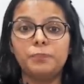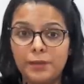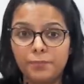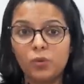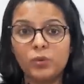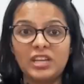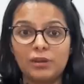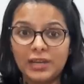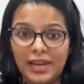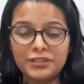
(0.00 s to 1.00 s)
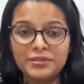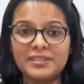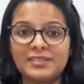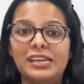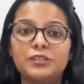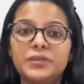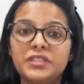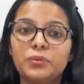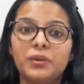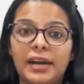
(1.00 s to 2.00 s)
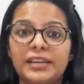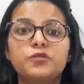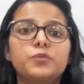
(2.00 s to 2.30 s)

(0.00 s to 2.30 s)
paper which I would like to discuss with you guys